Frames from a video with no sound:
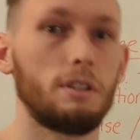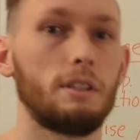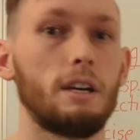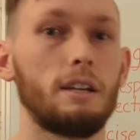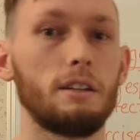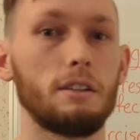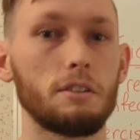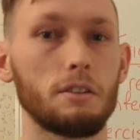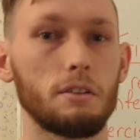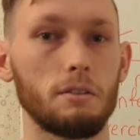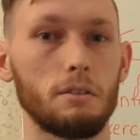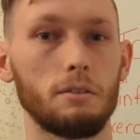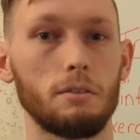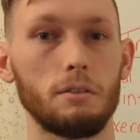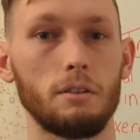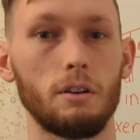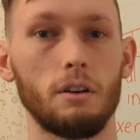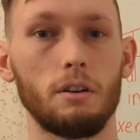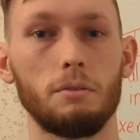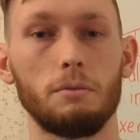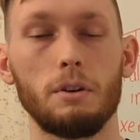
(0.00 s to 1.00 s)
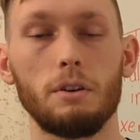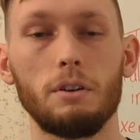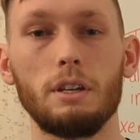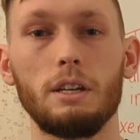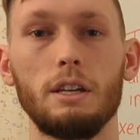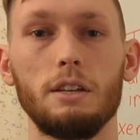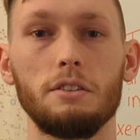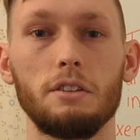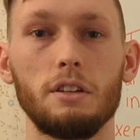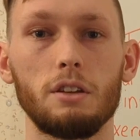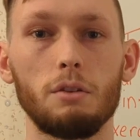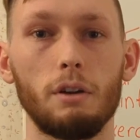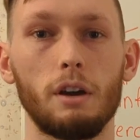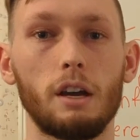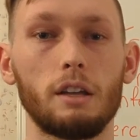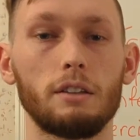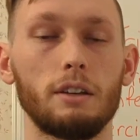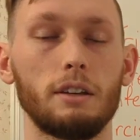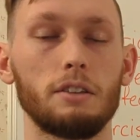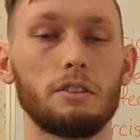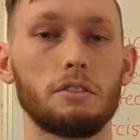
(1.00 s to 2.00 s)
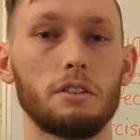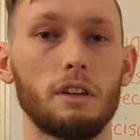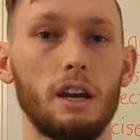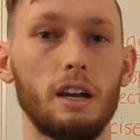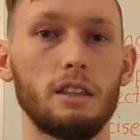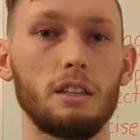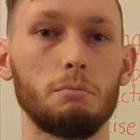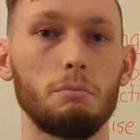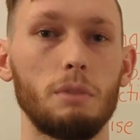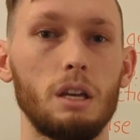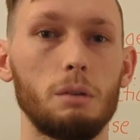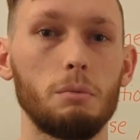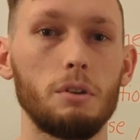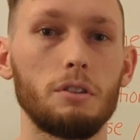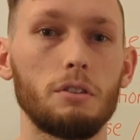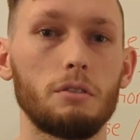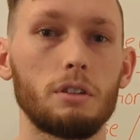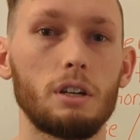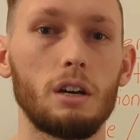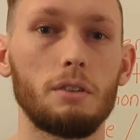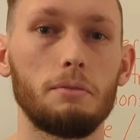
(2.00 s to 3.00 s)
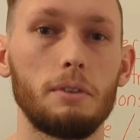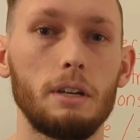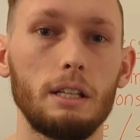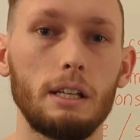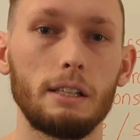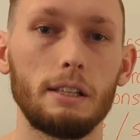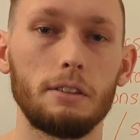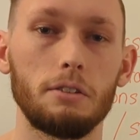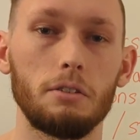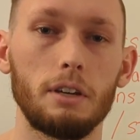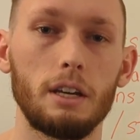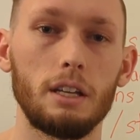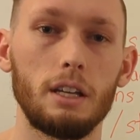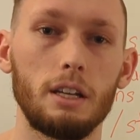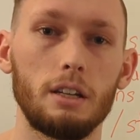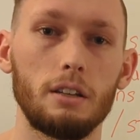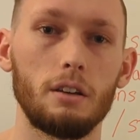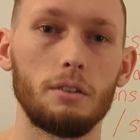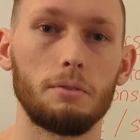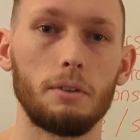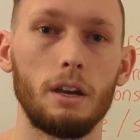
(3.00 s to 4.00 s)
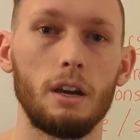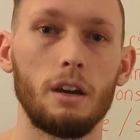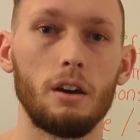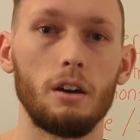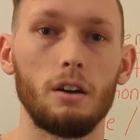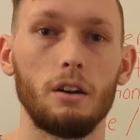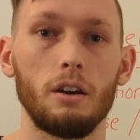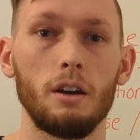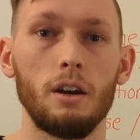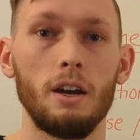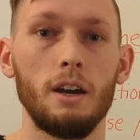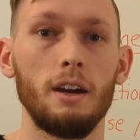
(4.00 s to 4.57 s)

that is a very easy to recognize sign that maybe they're not feeling like they're getting enough air.